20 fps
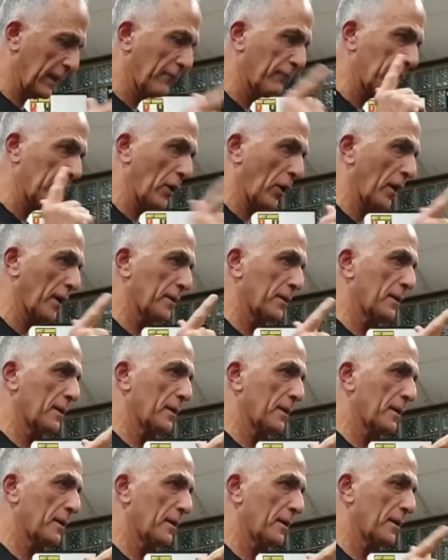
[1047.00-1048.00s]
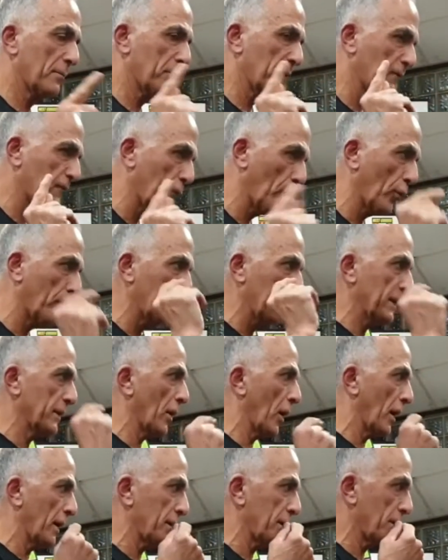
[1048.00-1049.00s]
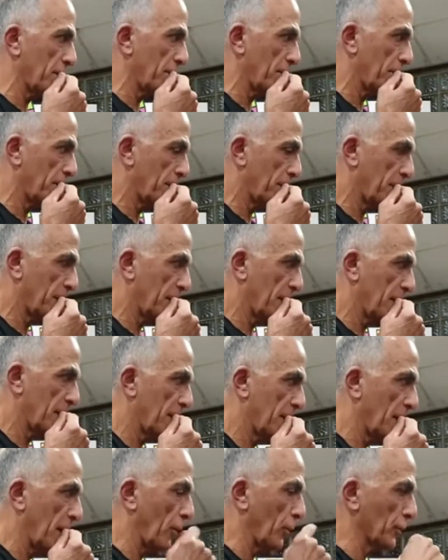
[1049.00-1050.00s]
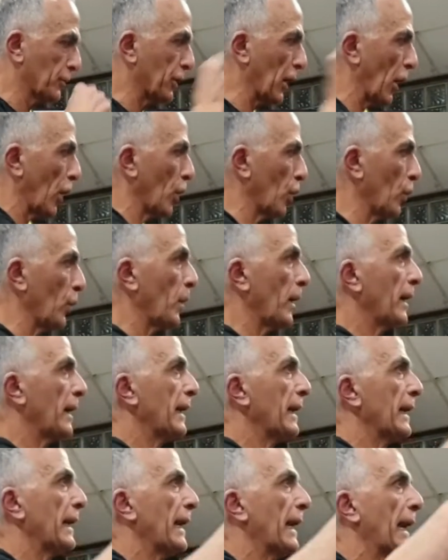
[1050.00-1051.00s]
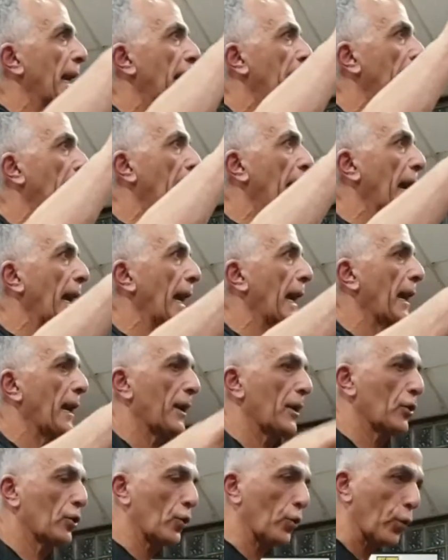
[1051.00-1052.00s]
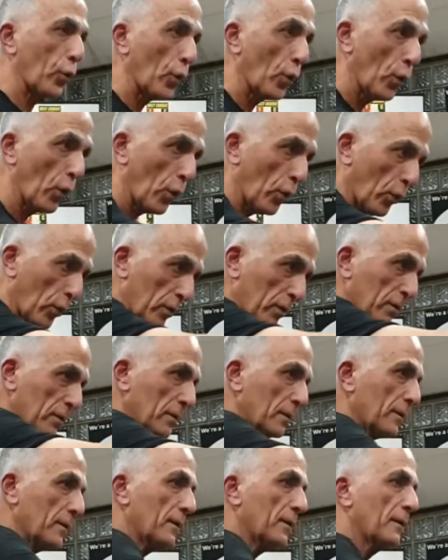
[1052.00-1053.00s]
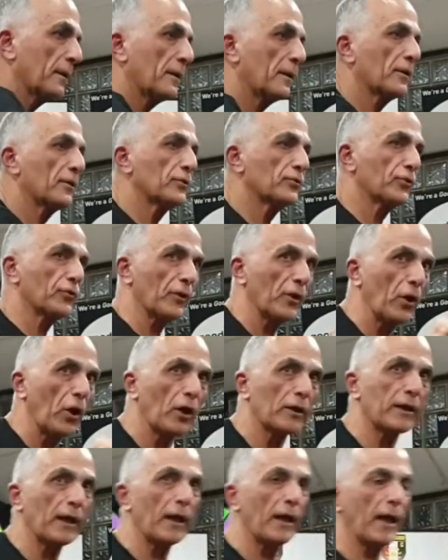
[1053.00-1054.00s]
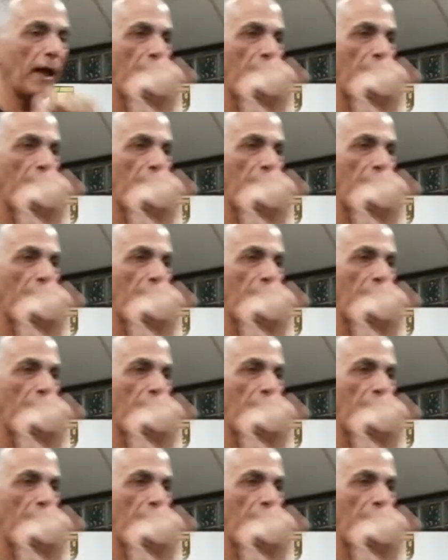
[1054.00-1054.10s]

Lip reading: every night, before midnight, I would go crawl to the locker